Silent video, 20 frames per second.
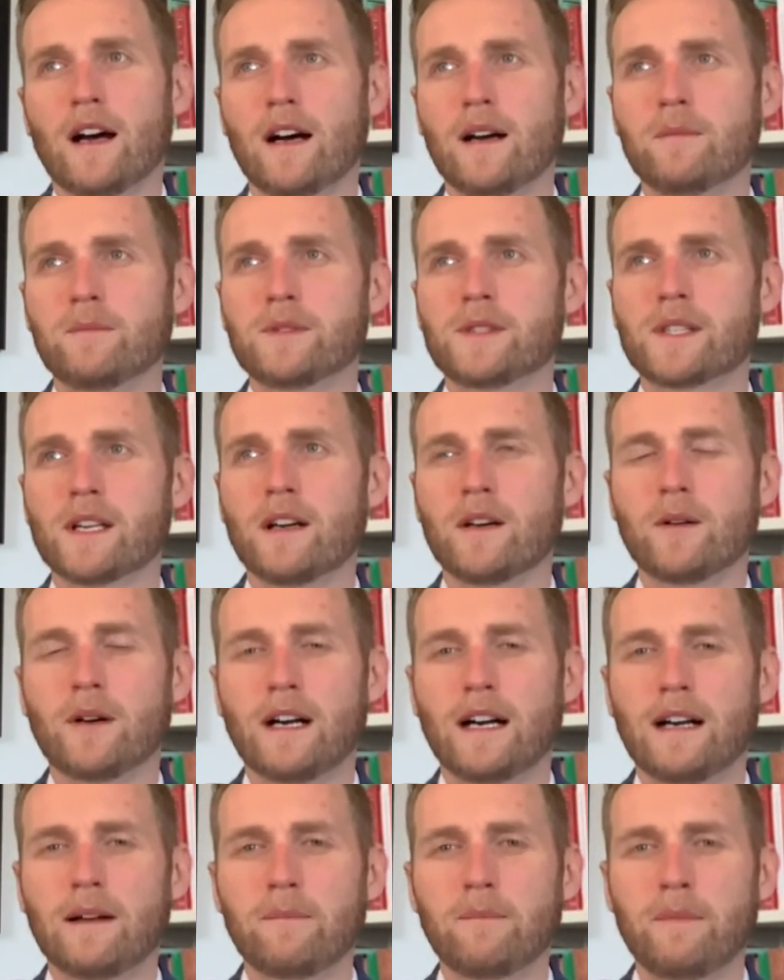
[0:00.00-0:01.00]

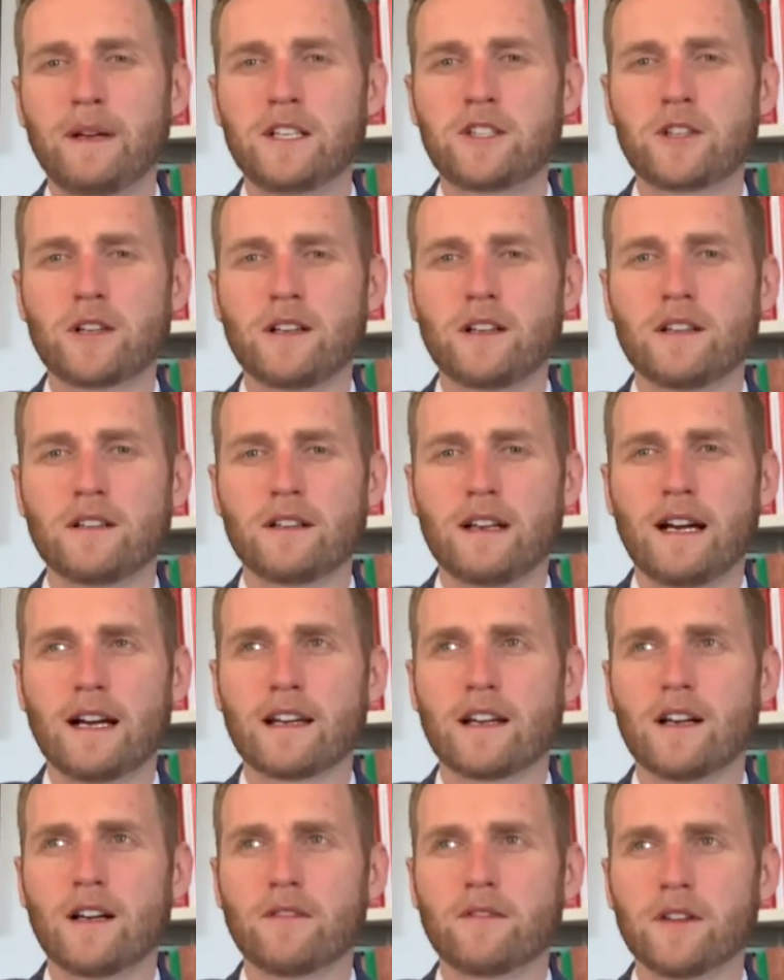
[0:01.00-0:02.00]
So make sure you're
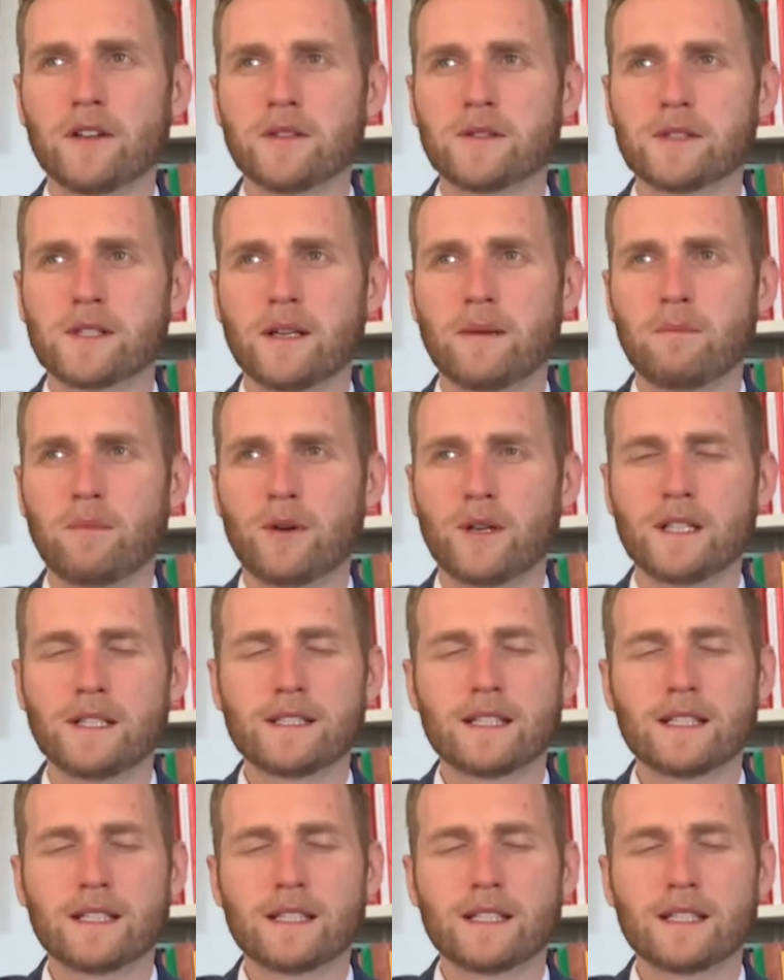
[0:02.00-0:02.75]
knocking off those points.